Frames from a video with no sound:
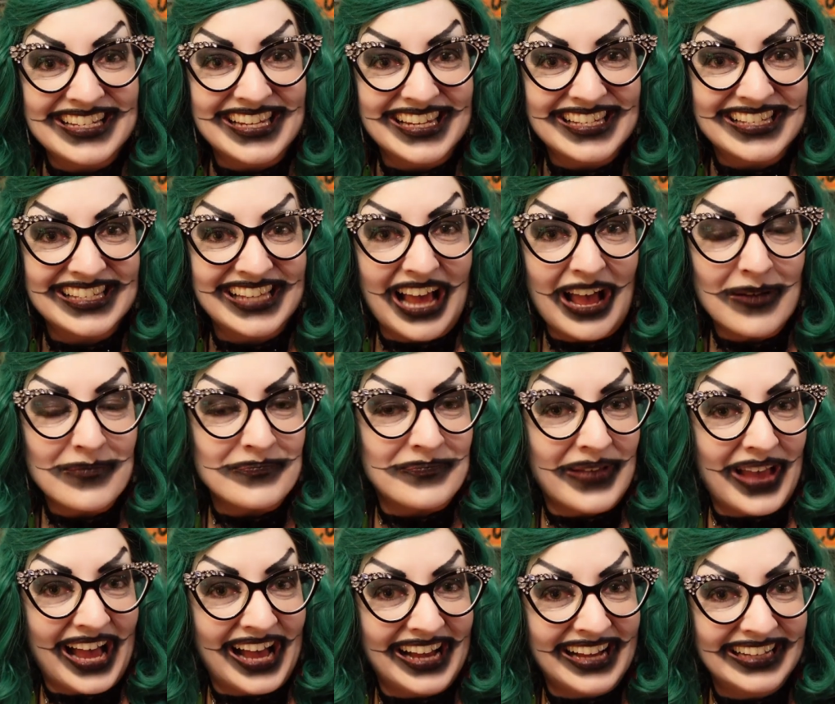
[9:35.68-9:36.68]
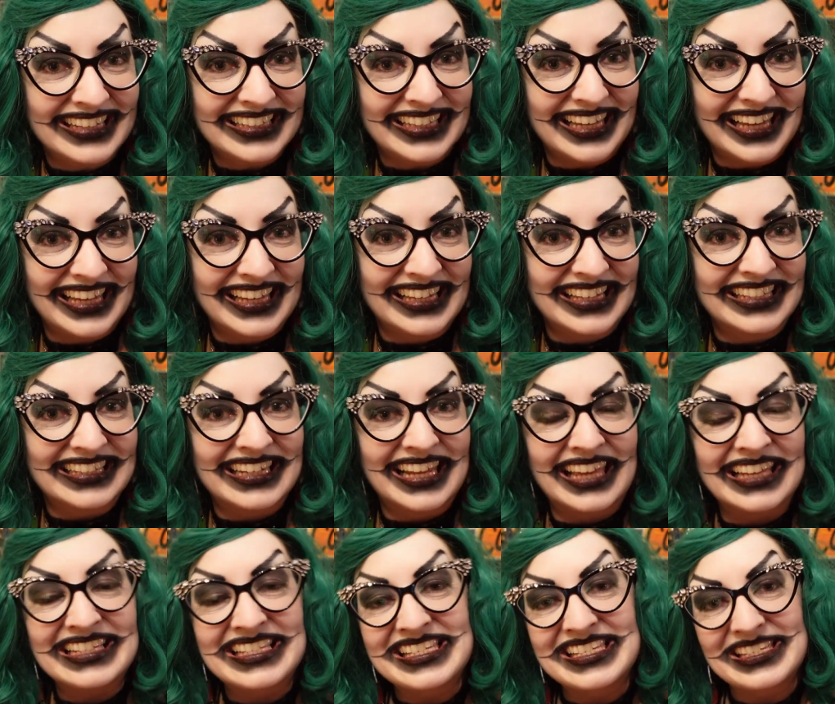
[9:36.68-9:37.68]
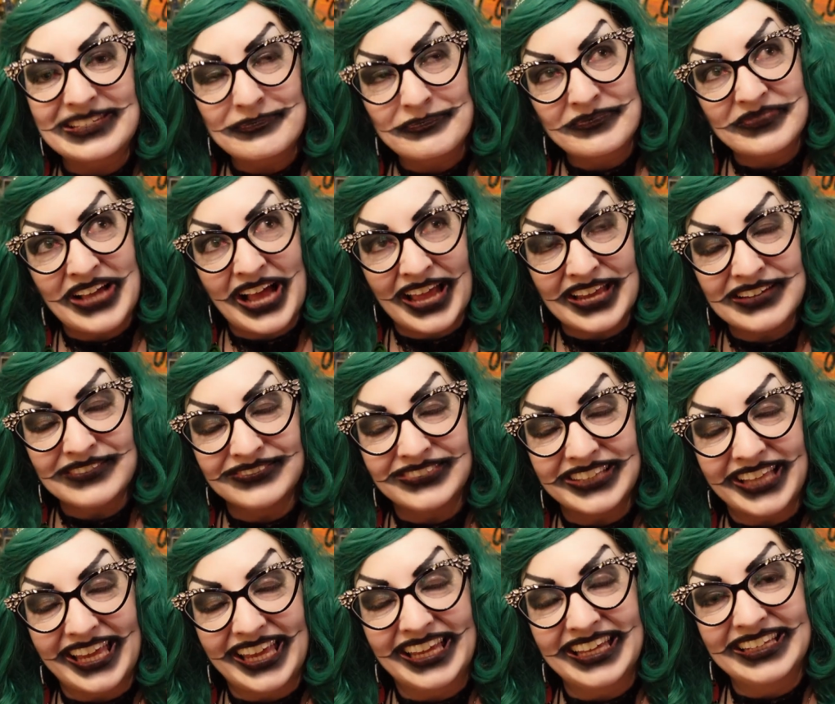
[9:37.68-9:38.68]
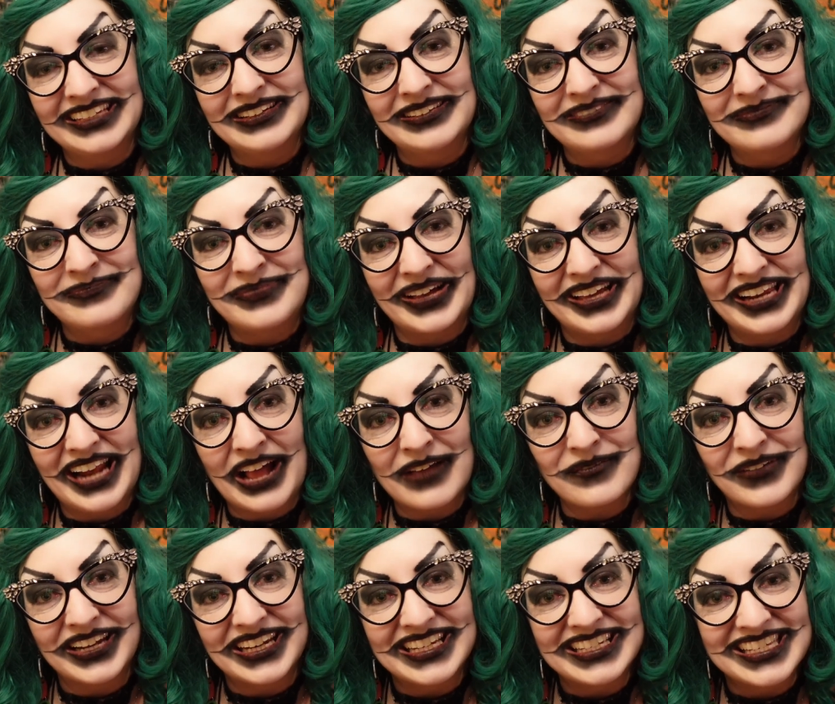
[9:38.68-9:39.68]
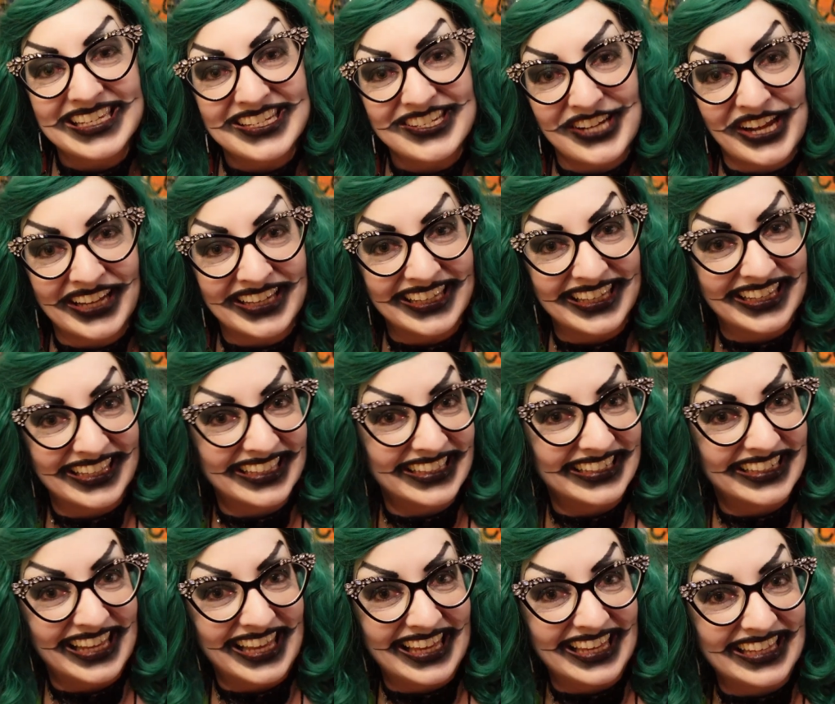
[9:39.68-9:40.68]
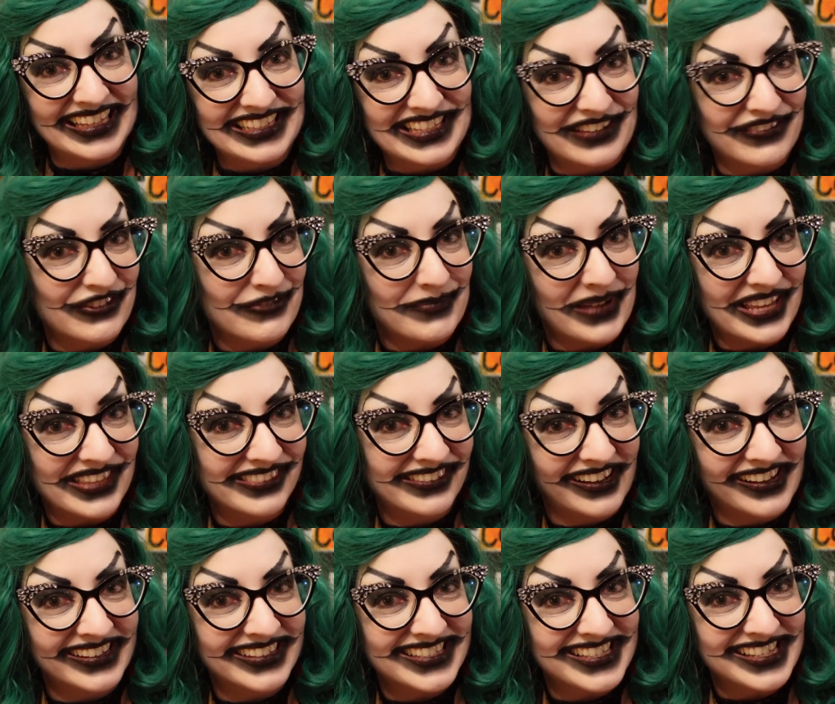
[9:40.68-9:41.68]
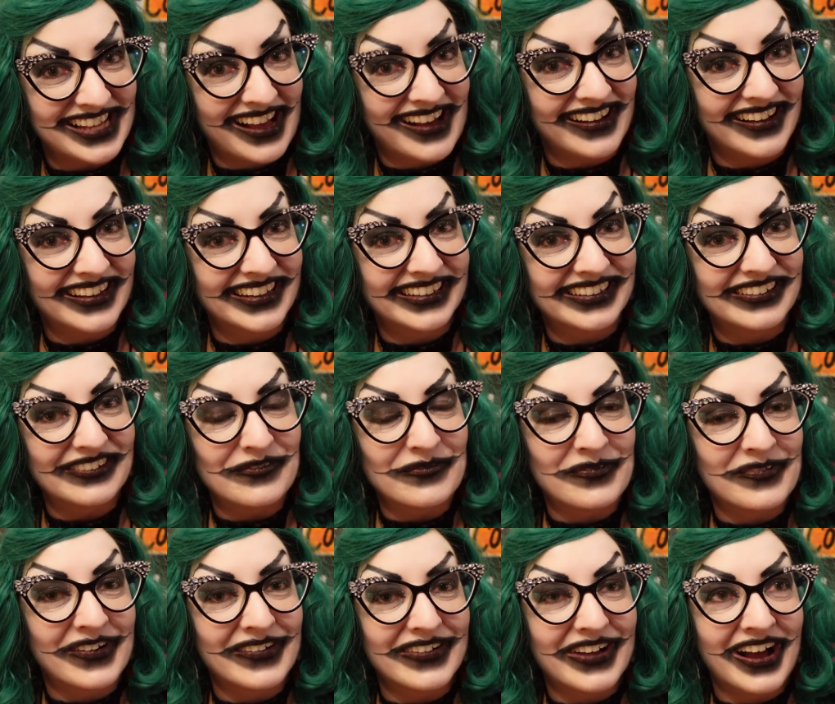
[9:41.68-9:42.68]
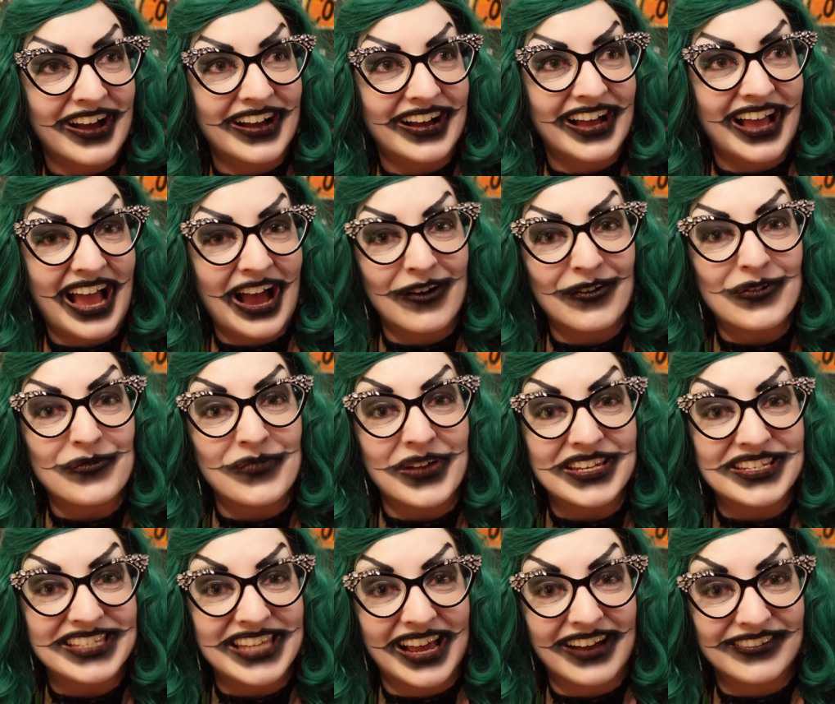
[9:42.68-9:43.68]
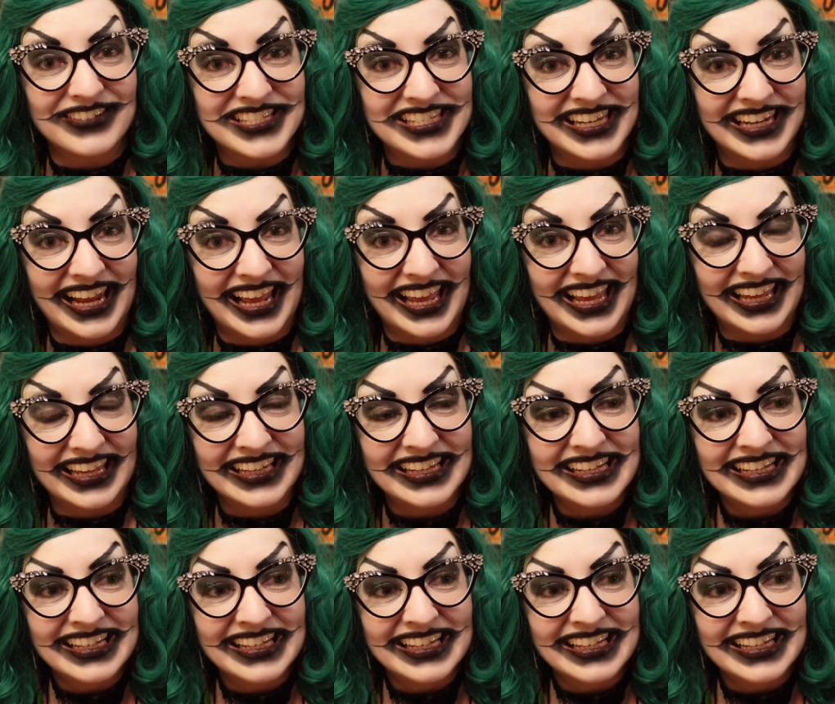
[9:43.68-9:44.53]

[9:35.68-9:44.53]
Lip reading: just got back and it's kind of late, but I wanted to check in and give you my thoughts on how it went down today.